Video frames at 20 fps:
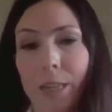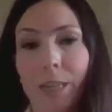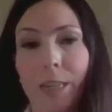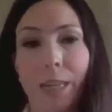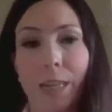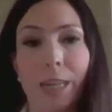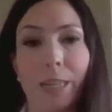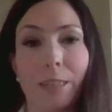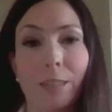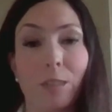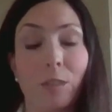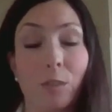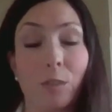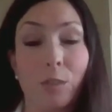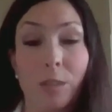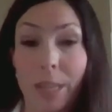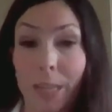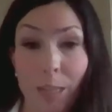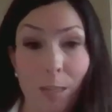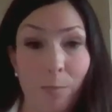And
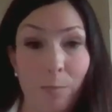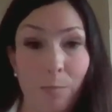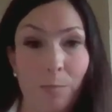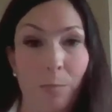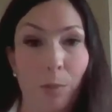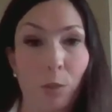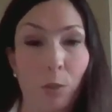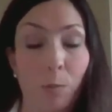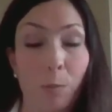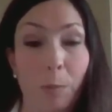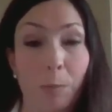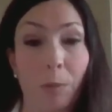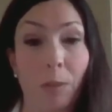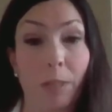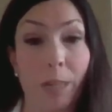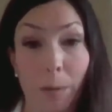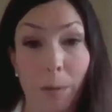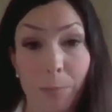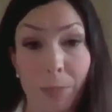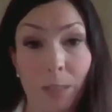today, most people
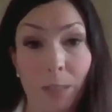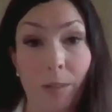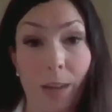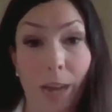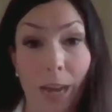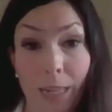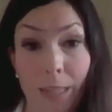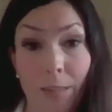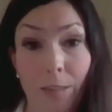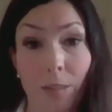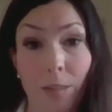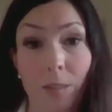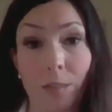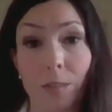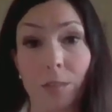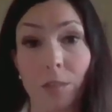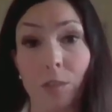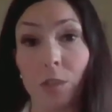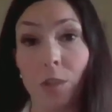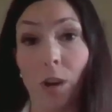coming to
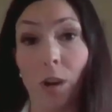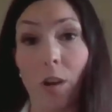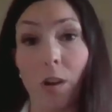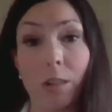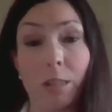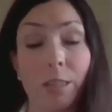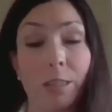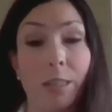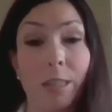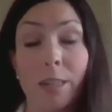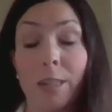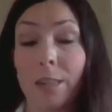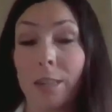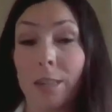hackathons are